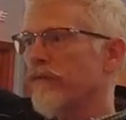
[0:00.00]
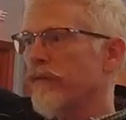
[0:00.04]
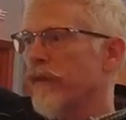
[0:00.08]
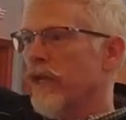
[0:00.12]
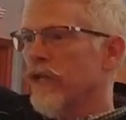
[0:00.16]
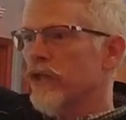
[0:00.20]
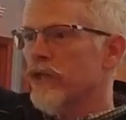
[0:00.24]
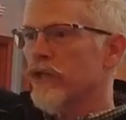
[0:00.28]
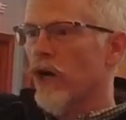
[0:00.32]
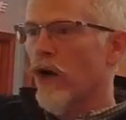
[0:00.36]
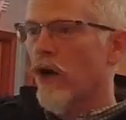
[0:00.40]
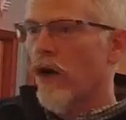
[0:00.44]

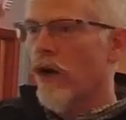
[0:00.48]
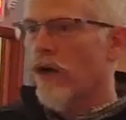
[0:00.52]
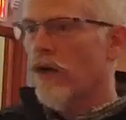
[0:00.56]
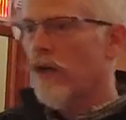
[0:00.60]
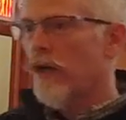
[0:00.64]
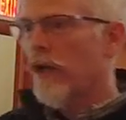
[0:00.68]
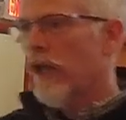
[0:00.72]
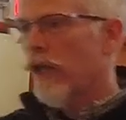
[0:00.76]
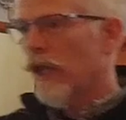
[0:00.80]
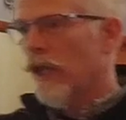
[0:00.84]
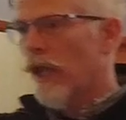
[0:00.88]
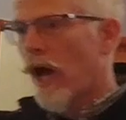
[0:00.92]
feet
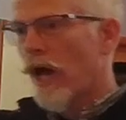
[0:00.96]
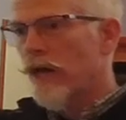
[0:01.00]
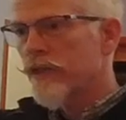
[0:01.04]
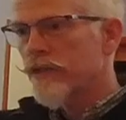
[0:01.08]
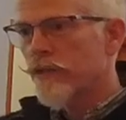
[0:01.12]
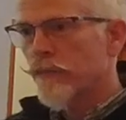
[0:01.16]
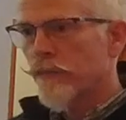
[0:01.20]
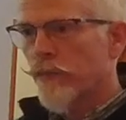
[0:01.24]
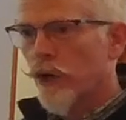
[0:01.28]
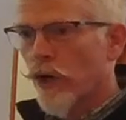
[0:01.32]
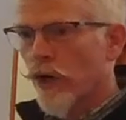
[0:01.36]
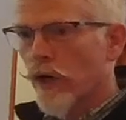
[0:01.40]
tall,
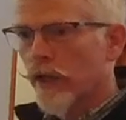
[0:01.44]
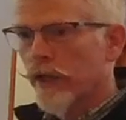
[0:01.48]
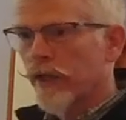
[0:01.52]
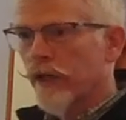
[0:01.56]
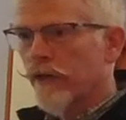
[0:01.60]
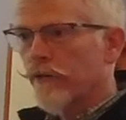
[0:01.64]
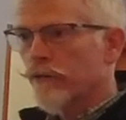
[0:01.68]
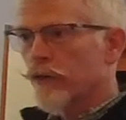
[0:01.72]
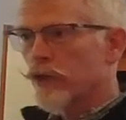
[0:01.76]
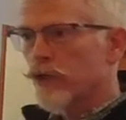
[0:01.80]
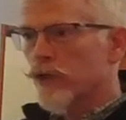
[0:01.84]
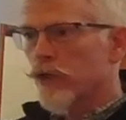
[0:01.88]
lots of
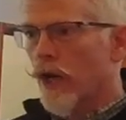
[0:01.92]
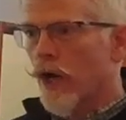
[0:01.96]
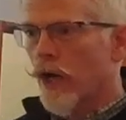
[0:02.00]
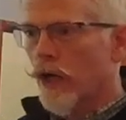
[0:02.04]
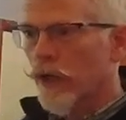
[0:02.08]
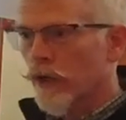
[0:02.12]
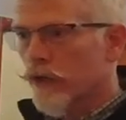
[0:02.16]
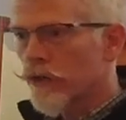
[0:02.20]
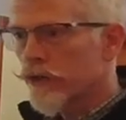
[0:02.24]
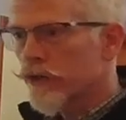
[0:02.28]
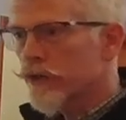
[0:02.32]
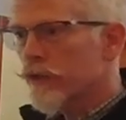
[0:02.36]
parking for
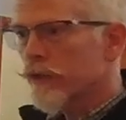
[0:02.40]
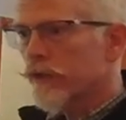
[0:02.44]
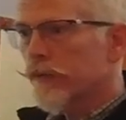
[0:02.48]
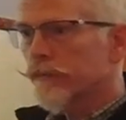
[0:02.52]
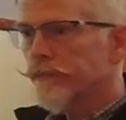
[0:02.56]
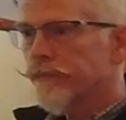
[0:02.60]
truckers.